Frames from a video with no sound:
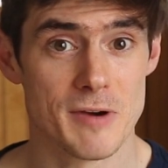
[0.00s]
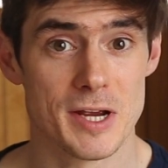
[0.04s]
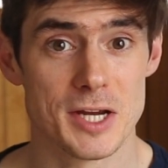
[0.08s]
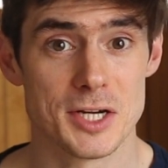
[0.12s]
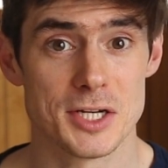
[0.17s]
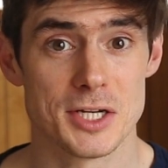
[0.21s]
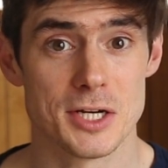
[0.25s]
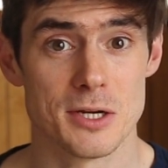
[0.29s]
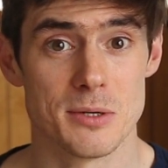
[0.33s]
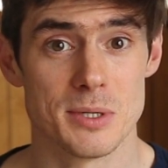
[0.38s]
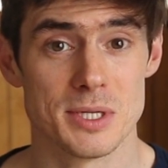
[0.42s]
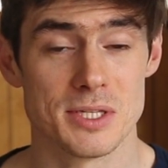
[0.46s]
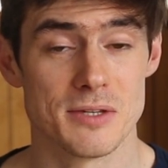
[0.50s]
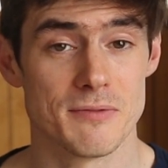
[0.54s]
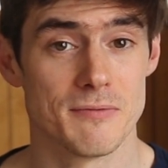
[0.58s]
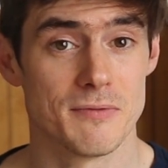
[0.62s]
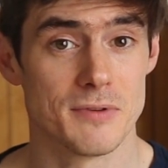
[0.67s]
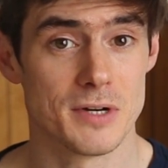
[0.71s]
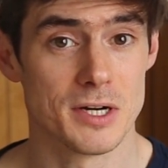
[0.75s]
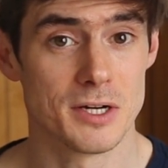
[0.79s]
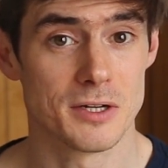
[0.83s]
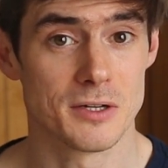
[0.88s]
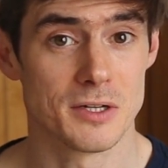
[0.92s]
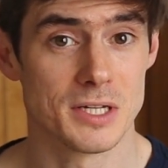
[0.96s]
ratio. It's a
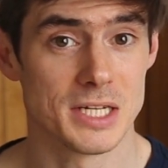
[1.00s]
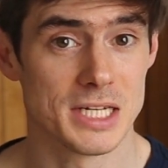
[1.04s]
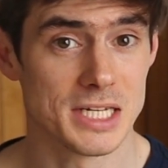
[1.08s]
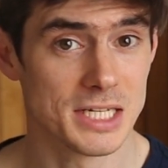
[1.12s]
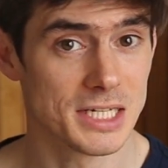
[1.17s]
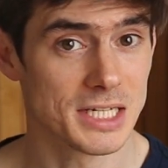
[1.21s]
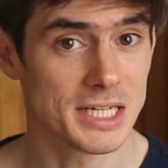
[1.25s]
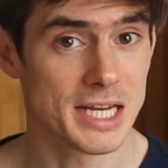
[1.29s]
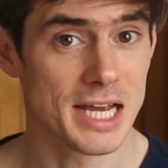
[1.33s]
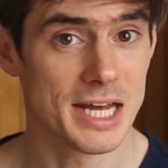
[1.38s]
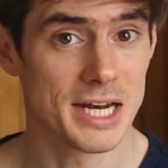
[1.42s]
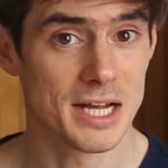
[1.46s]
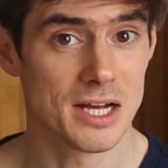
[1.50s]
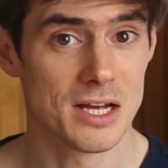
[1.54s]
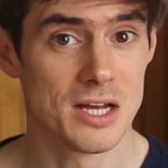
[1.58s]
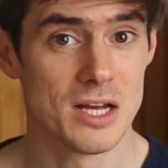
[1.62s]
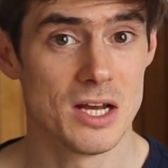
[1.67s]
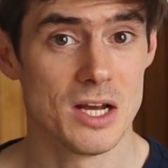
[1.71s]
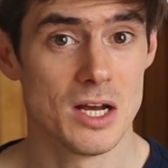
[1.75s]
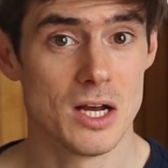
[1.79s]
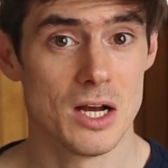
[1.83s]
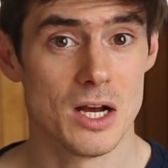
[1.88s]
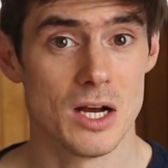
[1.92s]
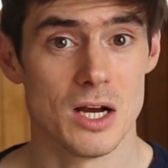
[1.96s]
very good indicator
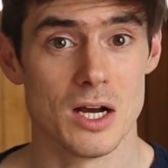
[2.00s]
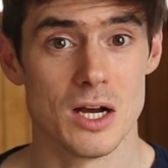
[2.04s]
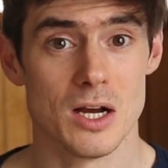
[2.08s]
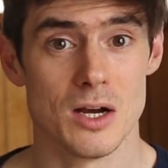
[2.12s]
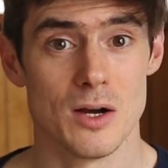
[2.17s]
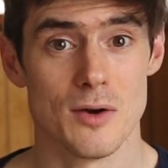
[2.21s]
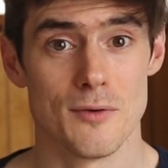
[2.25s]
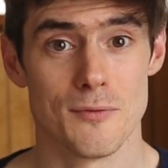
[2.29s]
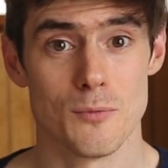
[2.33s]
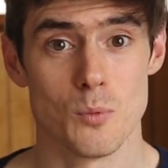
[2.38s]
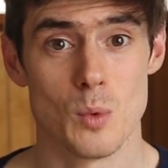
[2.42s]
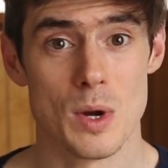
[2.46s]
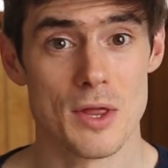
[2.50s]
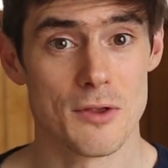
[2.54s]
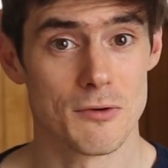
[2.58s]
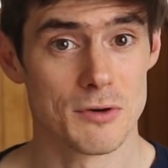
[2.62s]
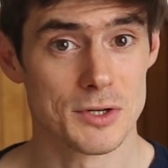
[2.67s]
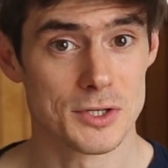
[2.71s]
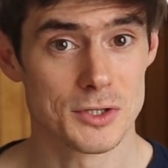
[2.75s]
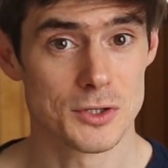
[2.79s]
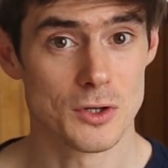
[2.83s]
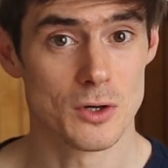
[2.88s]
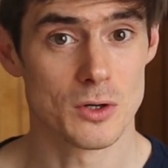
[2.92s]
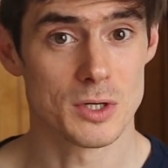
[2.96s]
of
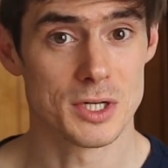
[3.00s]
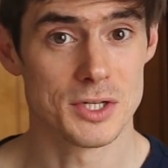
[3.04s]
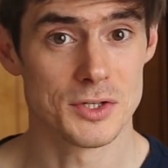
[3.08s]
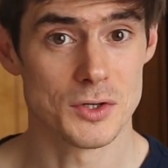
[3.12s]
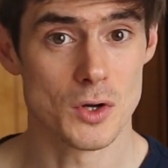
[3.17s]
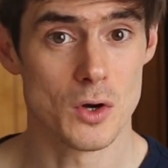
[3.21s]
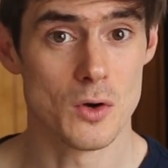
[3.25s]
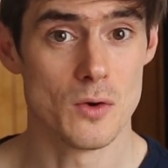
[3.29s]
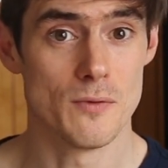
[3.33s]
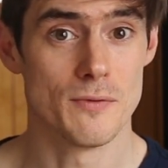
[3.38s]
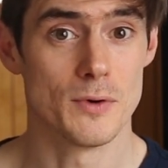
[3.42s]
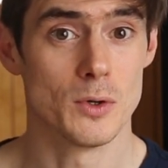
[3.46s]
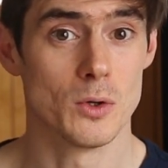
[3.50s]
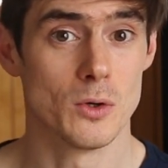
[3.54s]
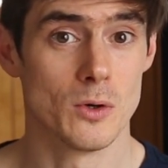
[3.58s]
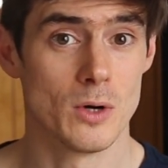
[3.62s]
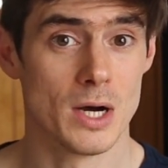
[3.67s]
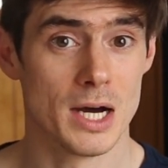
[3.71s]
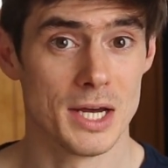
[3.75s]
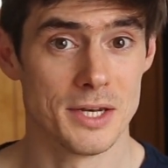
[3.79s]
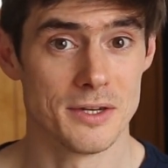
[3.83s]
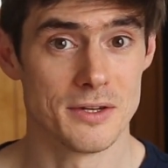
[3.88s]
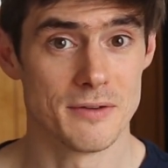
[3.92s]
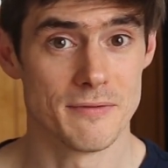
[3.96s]
whether a stock is over
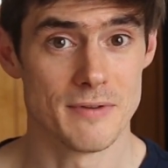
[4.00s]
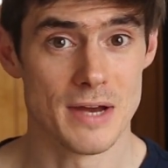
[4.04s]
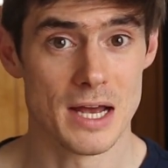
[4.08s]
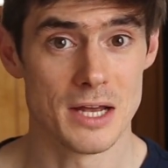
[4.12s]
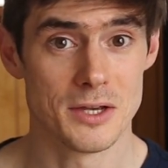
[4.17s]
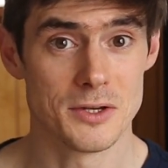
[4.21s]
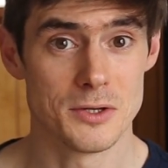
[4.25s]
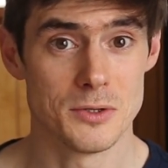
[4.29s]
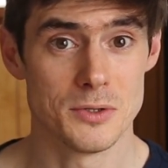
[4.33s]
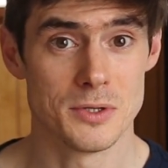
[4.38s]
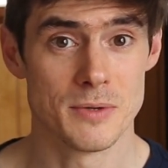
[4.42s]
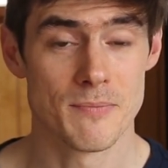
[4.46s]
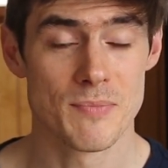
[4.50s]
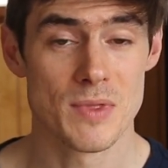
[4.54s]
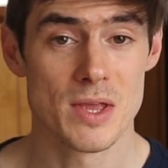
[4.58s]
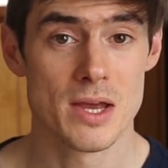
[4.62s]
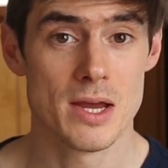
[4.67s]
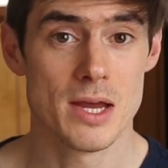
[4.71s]
or undervalued.